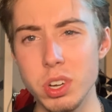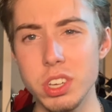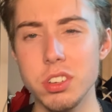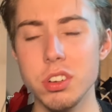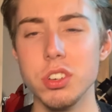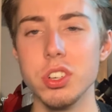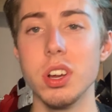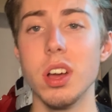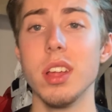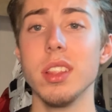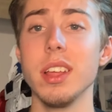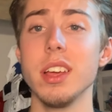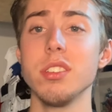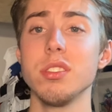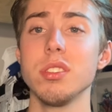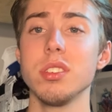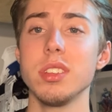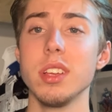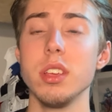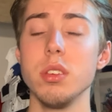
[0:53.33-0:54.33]
research on
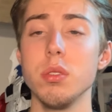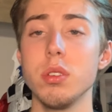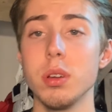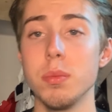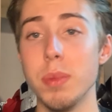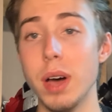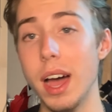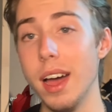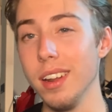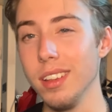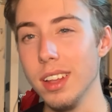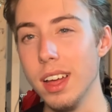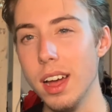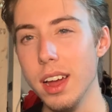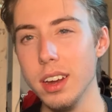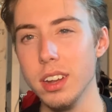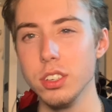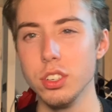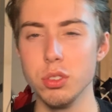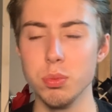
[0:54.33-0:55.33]
lasers that you could buy
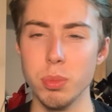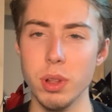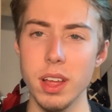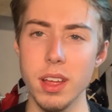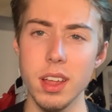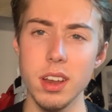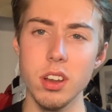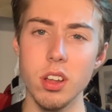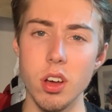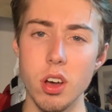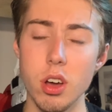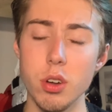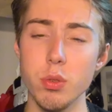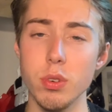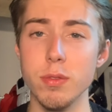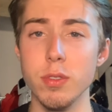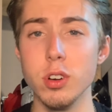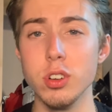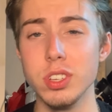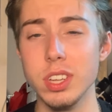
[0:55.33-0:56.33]
online and just planned on
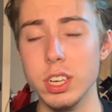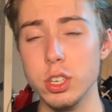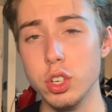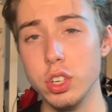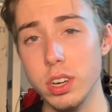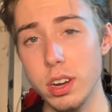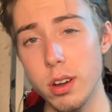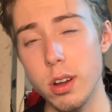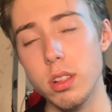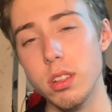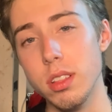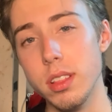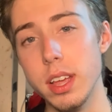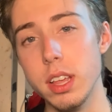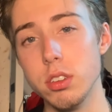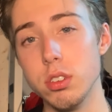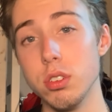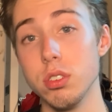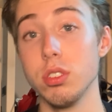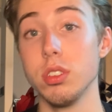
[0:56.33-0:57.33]
reverse engineering the
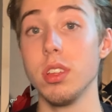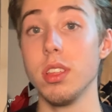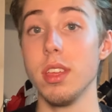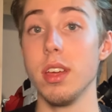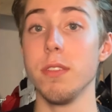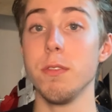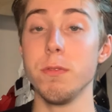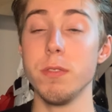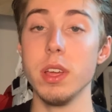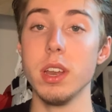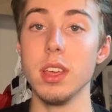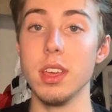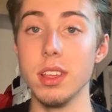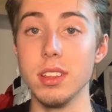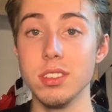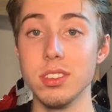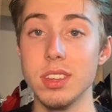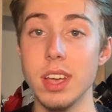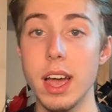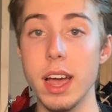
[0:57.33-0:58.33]
lasers to then fit
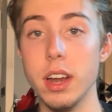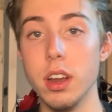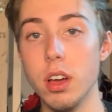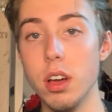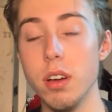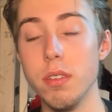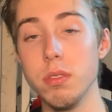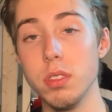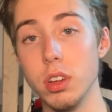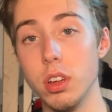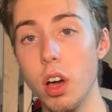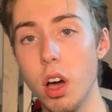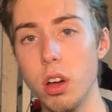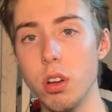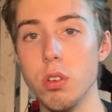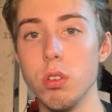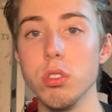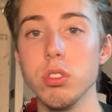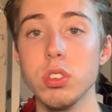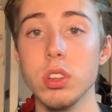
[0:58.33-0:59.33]
inside of the
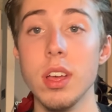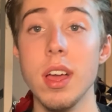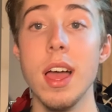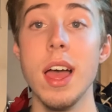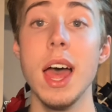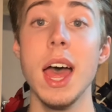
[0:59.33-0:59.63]
goggles.